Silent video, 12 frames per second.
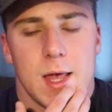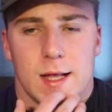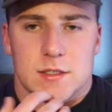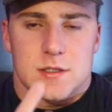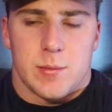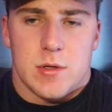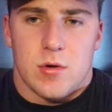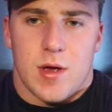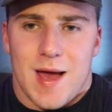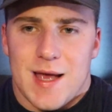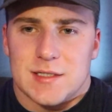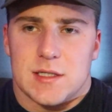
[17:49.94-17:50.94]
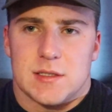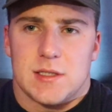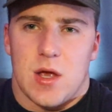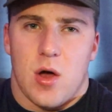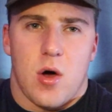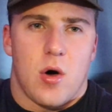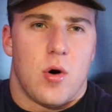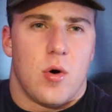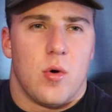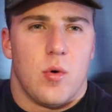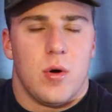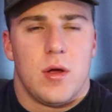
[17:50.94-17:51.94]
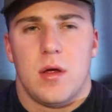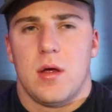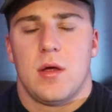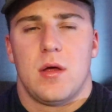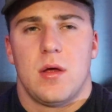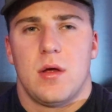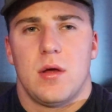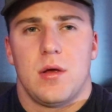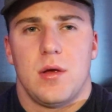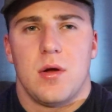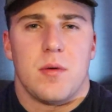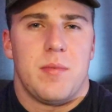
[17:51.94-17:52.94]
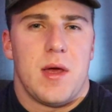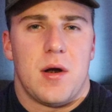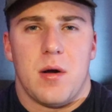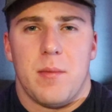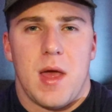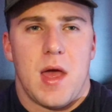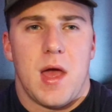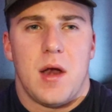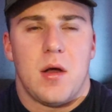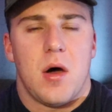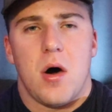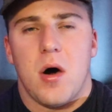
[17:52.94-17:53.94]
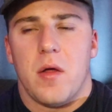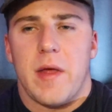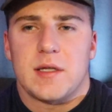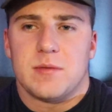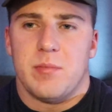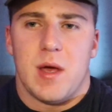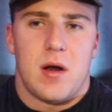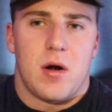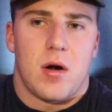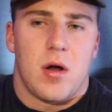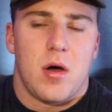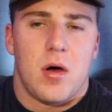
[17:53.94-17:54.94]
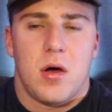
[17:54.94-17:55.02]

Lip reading: And some of you guys can say, oh, you're bitter, man. Oh, that's bitter.